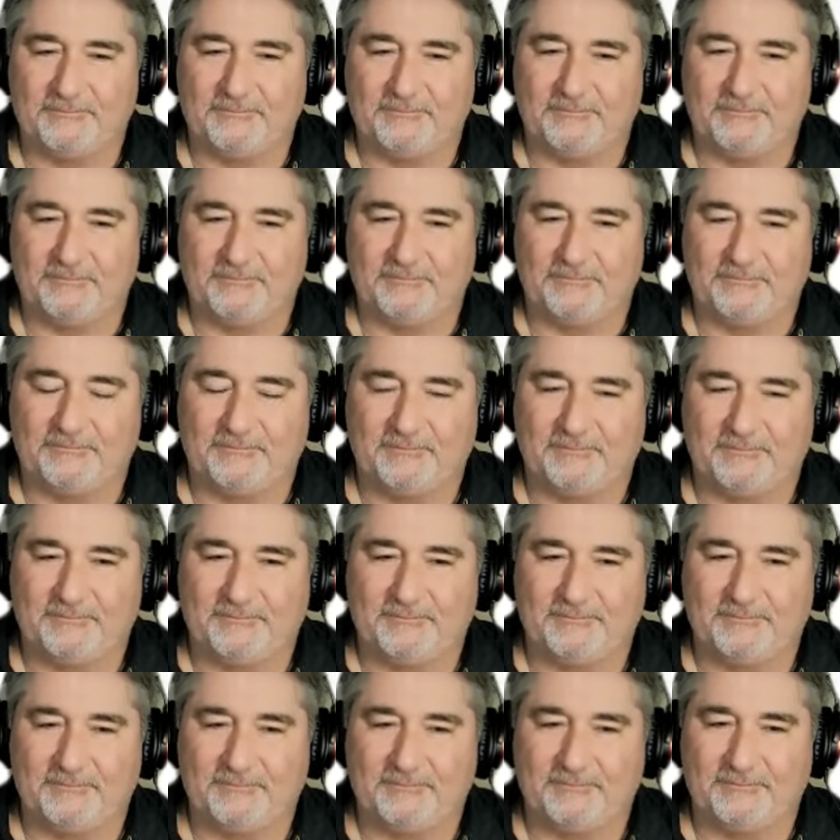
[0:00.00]

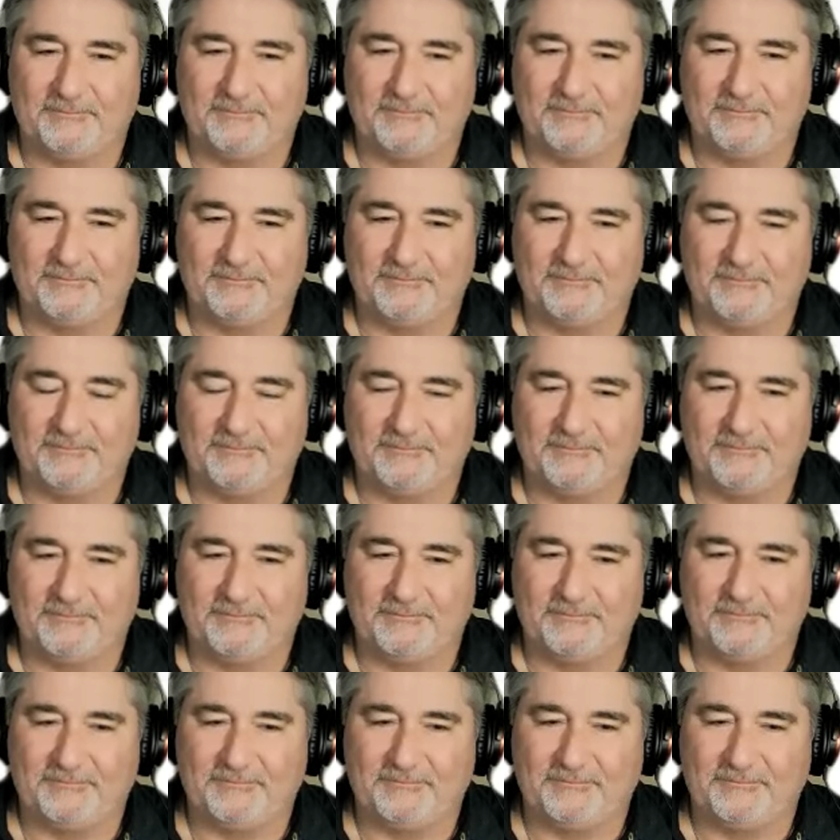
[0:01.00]

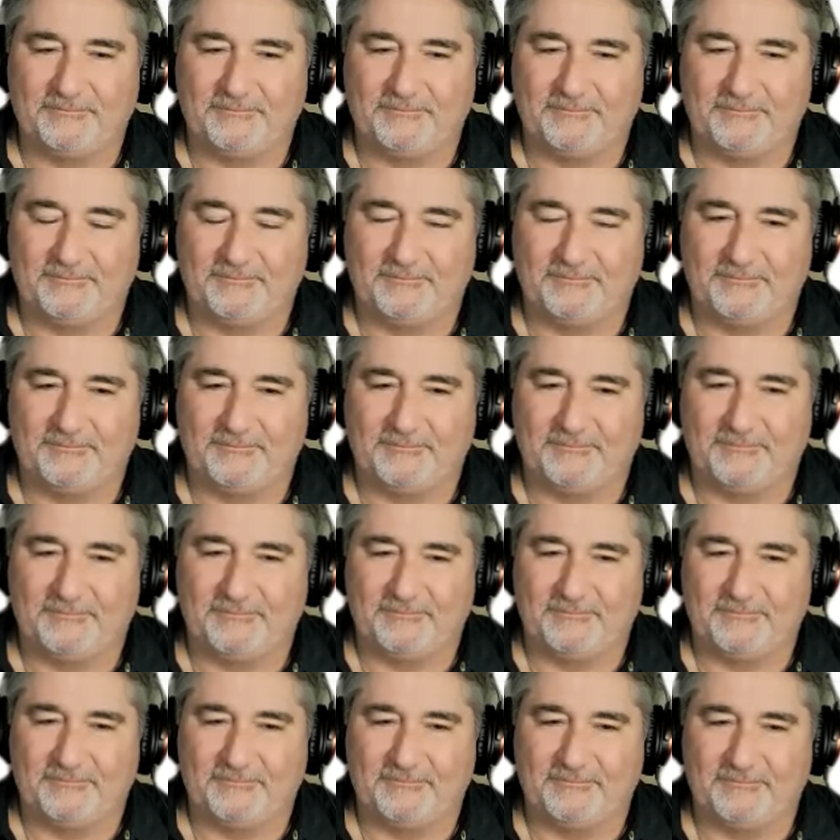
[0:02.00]

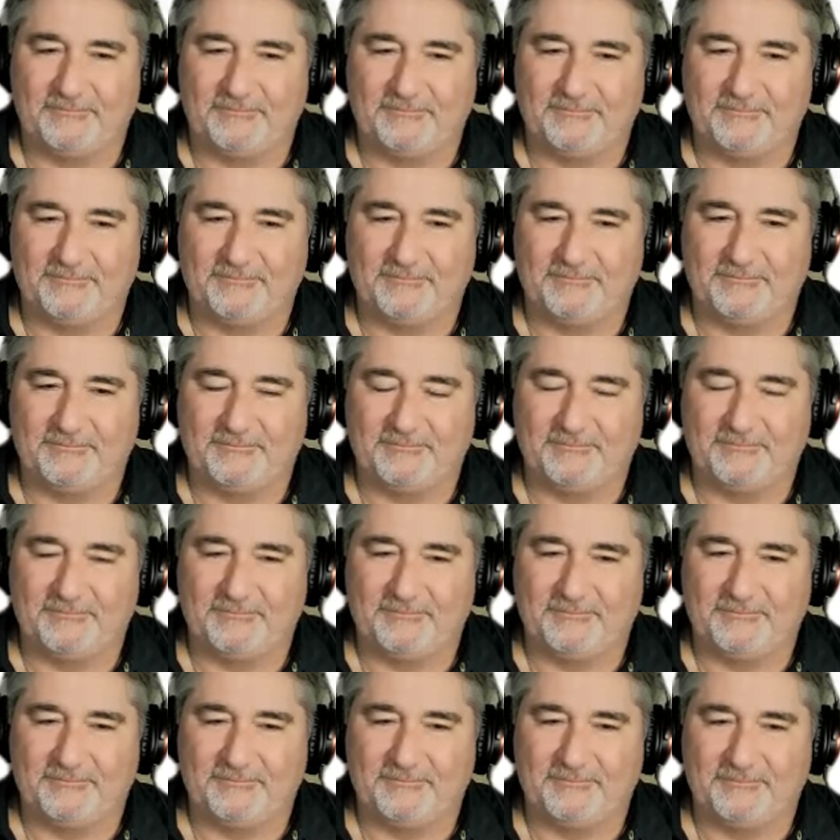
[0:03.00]

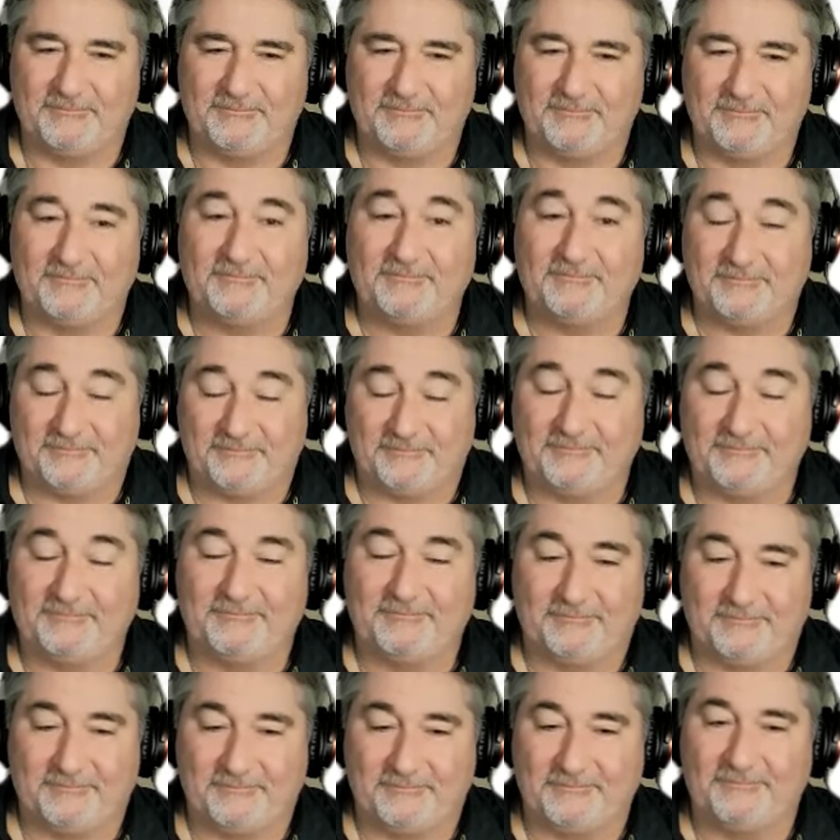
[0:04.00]

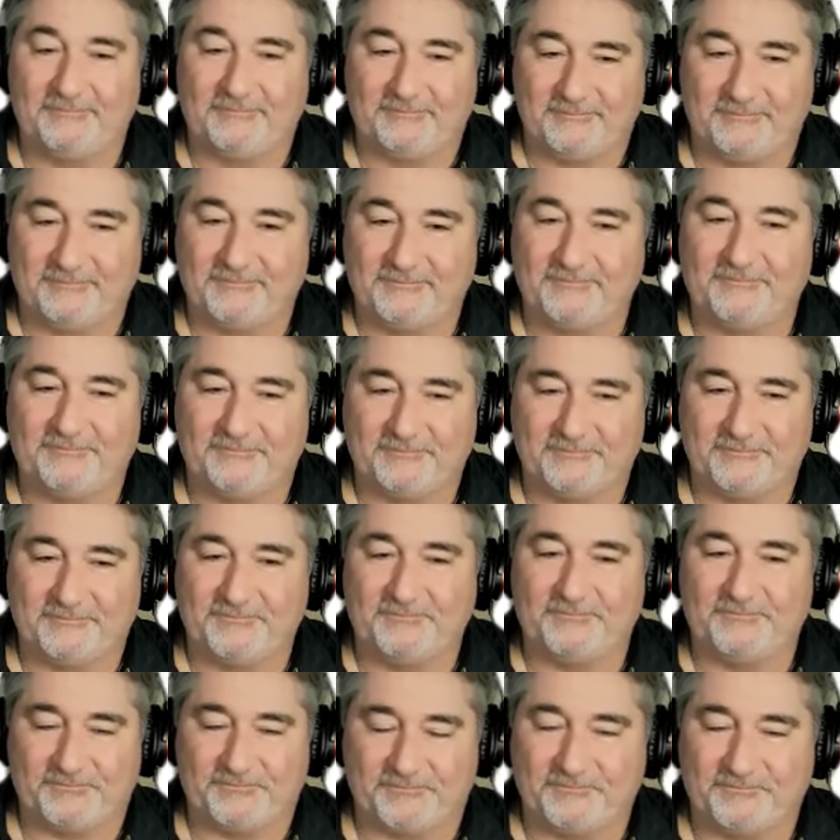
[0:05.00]

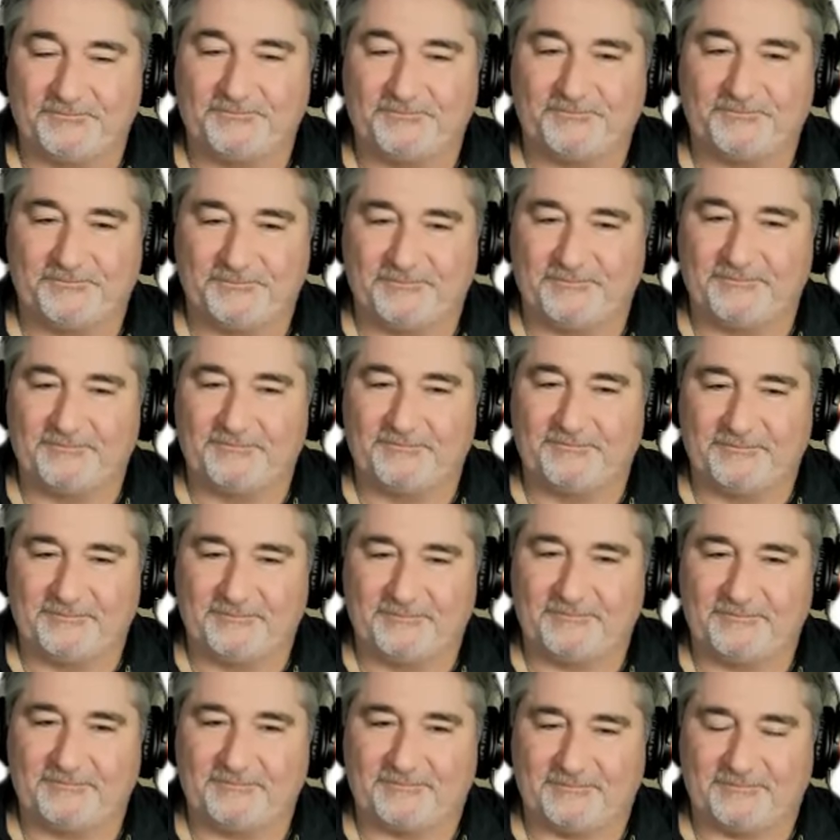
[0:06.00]

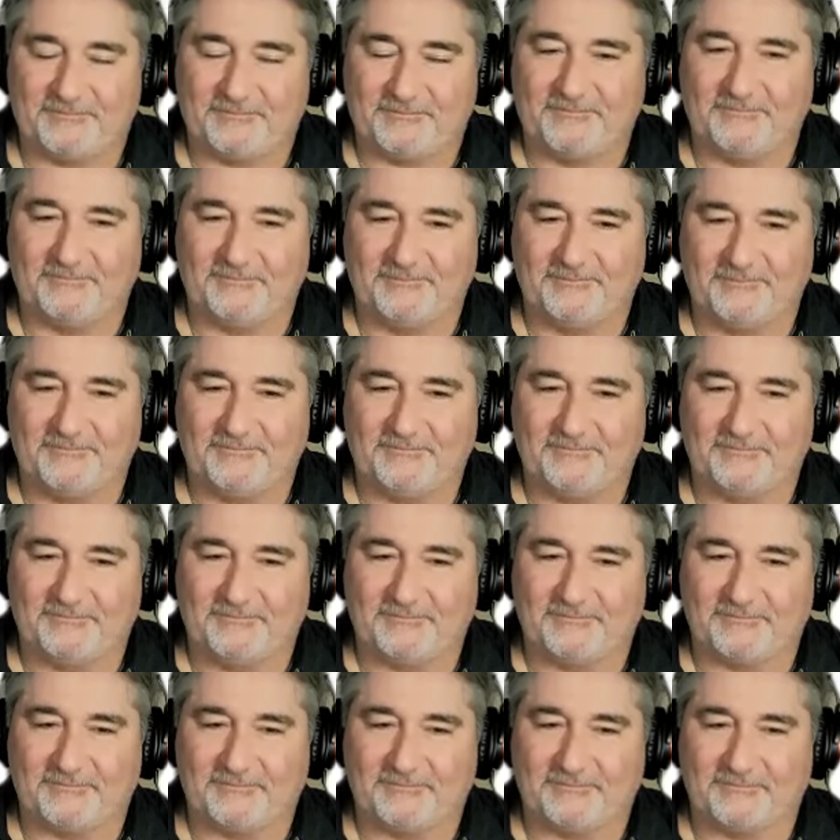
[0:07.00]
(silent)